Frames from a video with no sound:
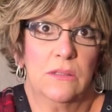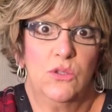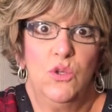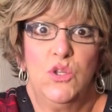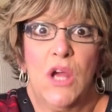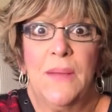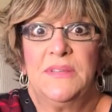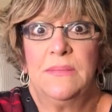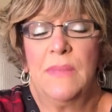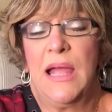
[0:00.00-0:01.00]
two jobs
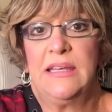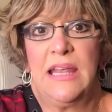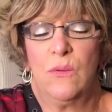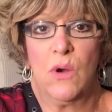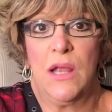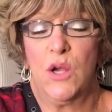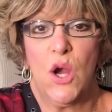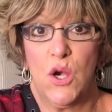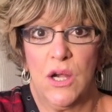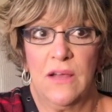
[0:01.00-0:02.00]
in my day were
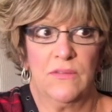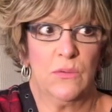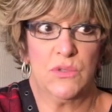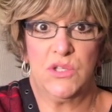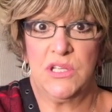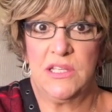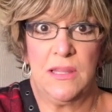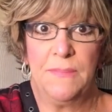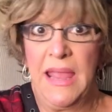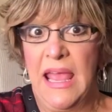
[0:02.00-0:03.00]
unheard of. It was just the
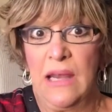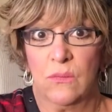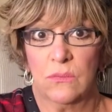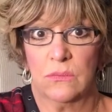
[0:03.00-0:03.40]
man